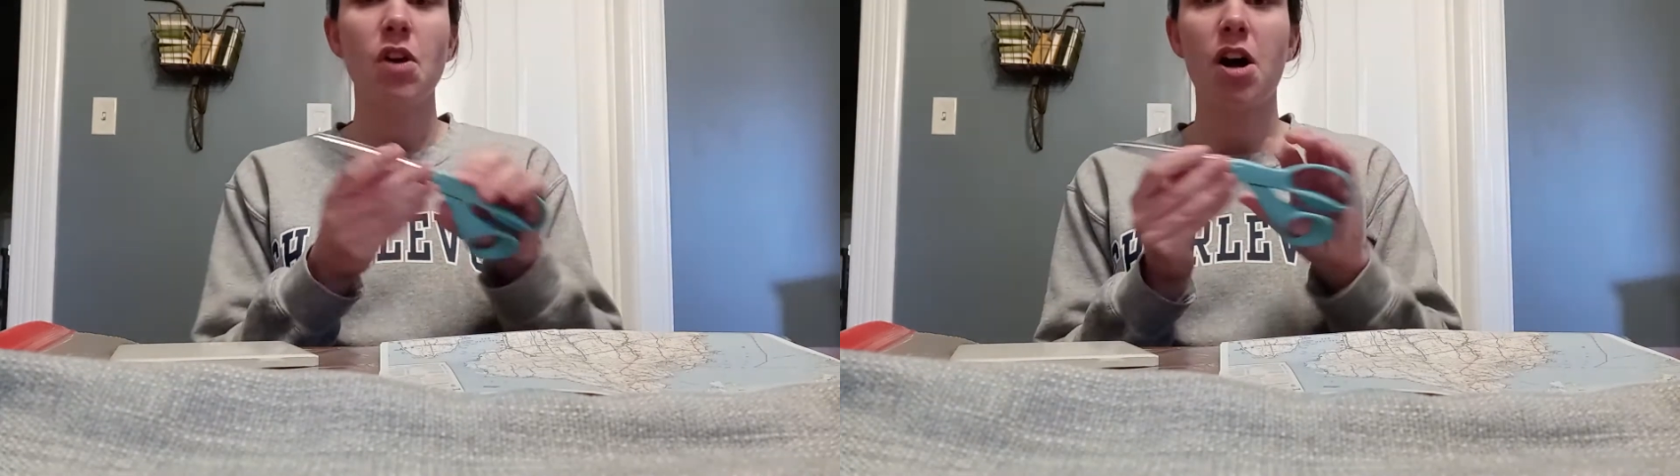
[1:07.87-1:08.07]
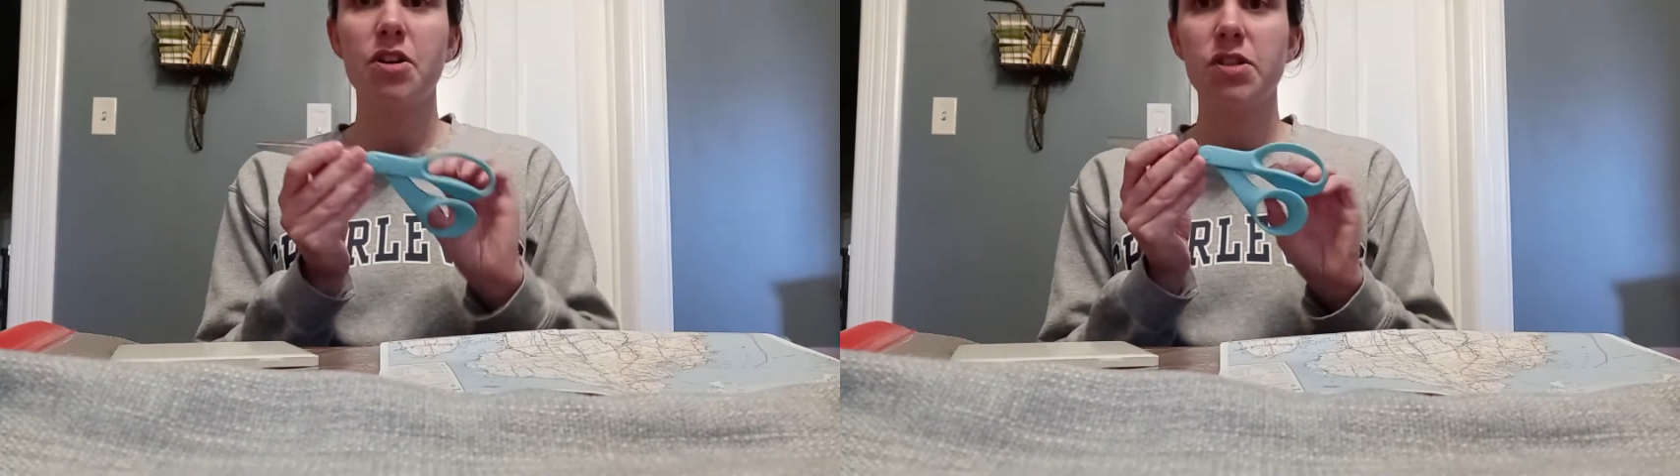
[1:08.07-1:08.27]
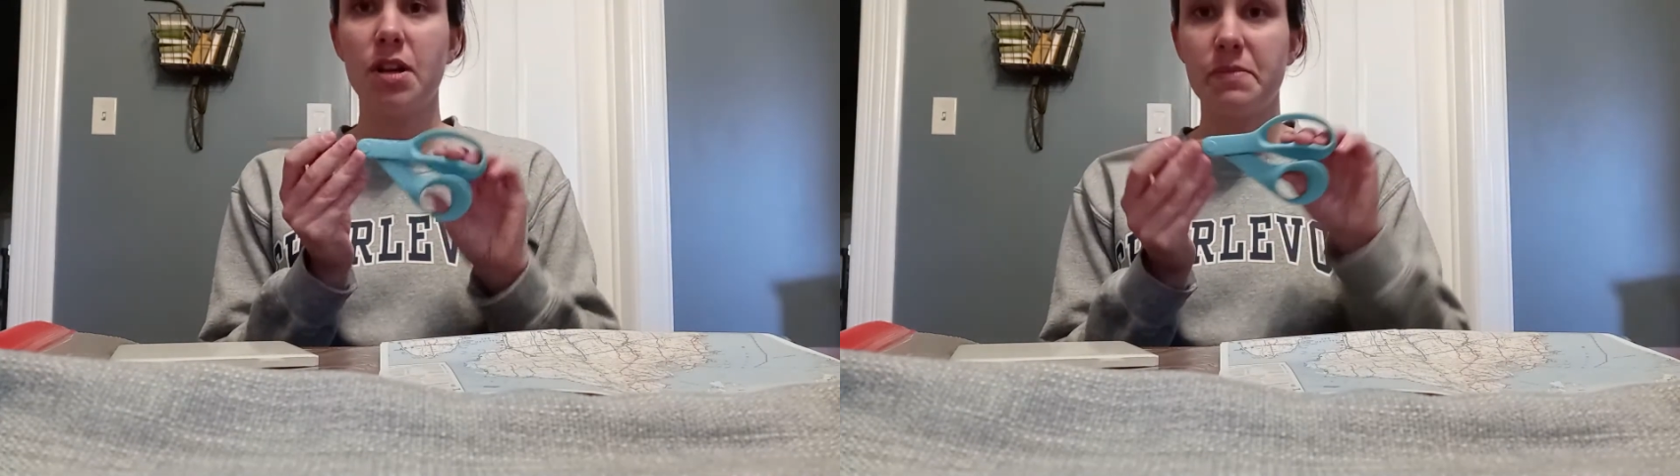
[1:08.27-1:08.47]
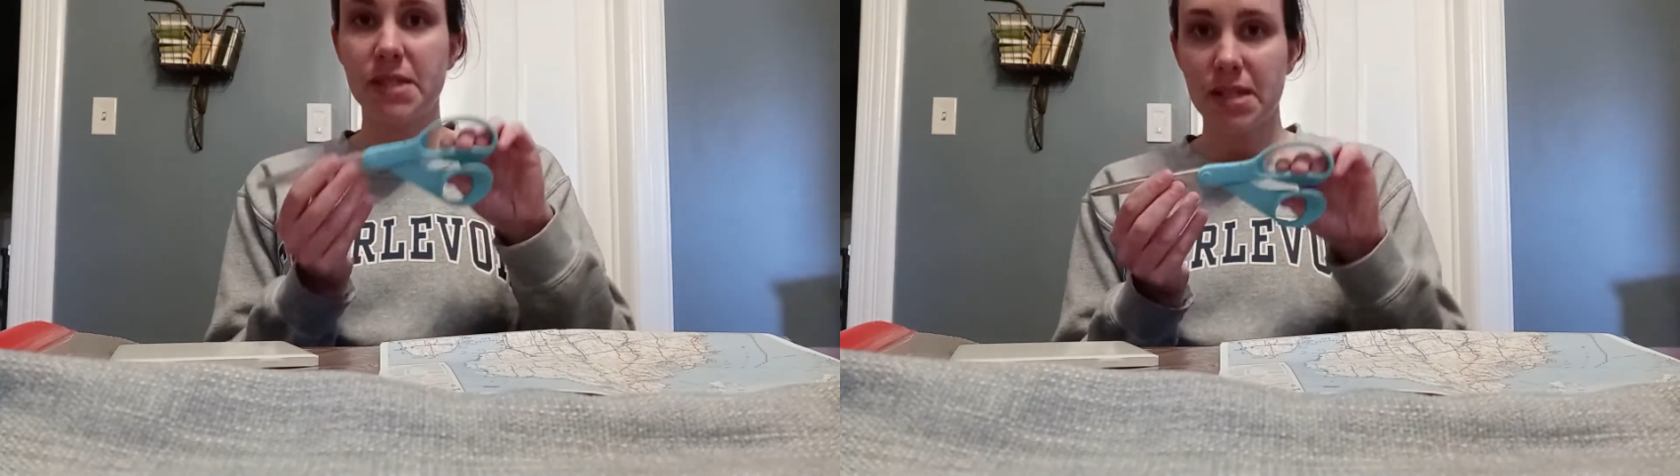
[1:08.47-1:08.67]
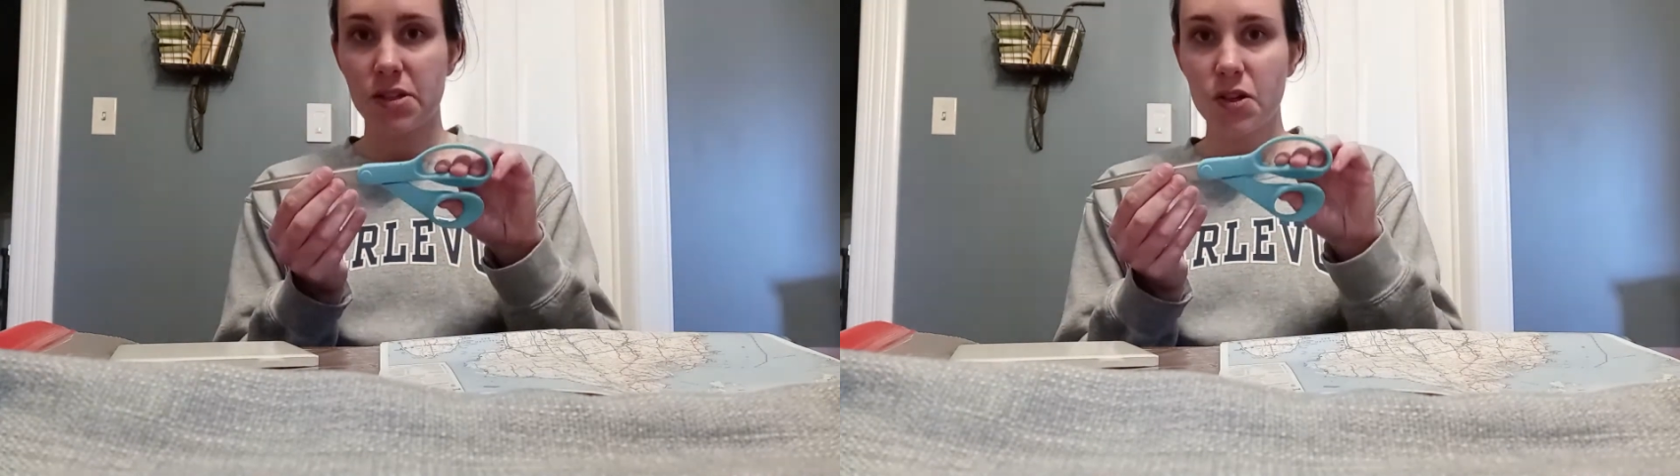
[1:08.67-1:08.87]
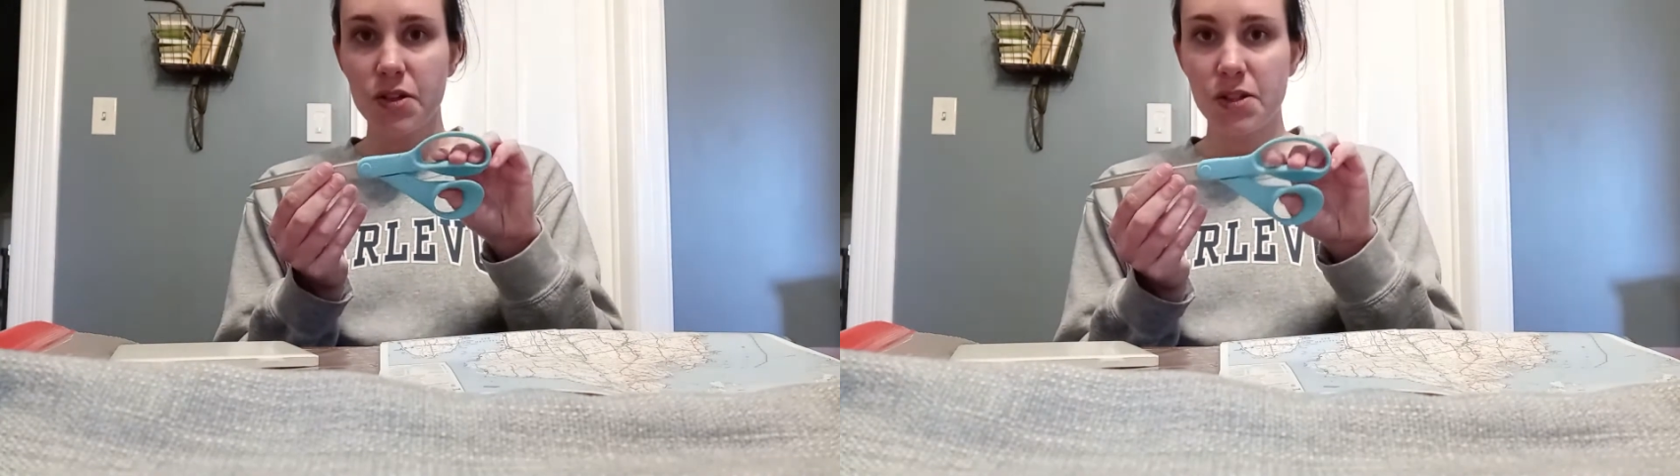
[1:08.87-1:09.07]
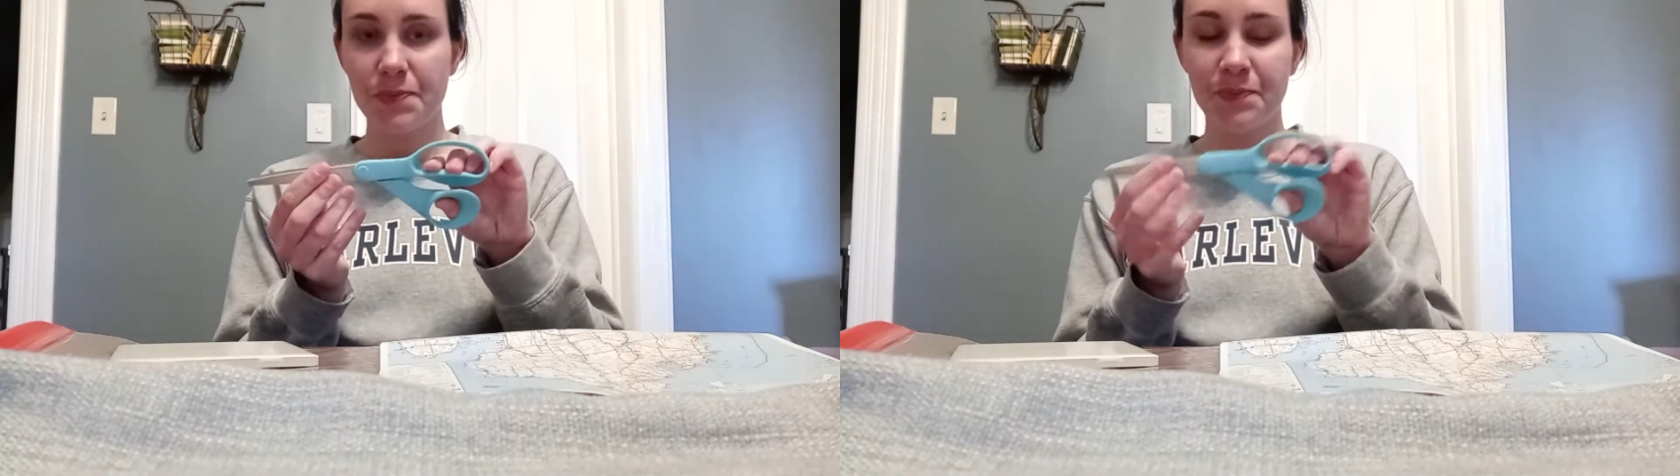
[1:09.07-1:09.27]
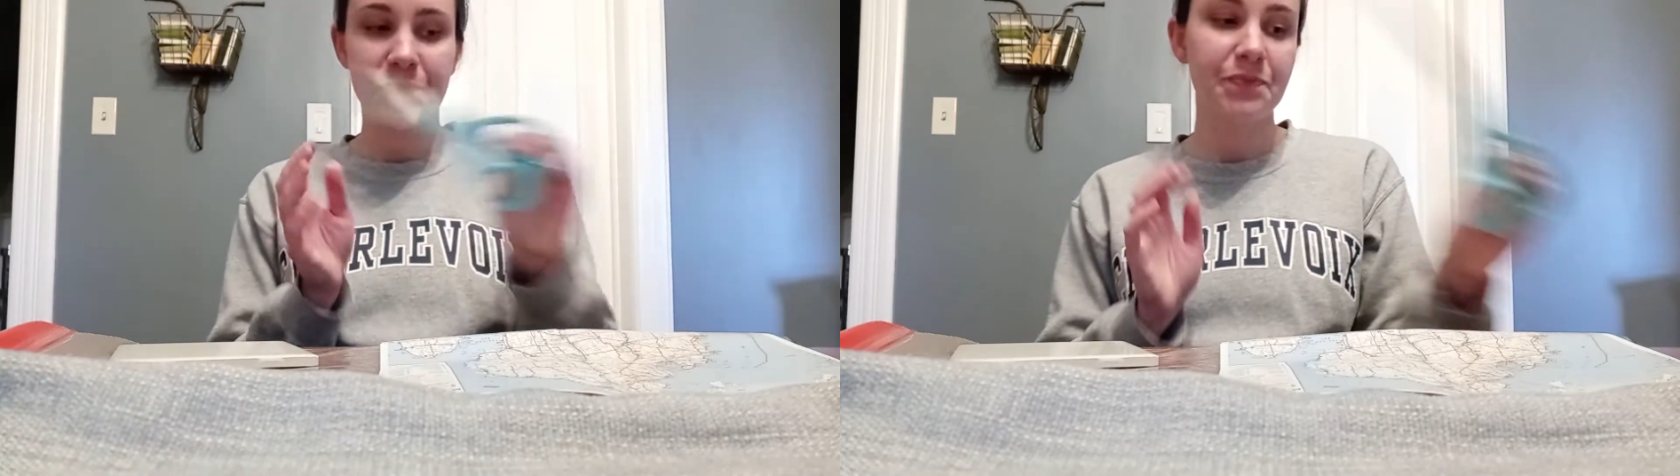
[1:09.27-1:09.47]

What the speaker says: are some scissors.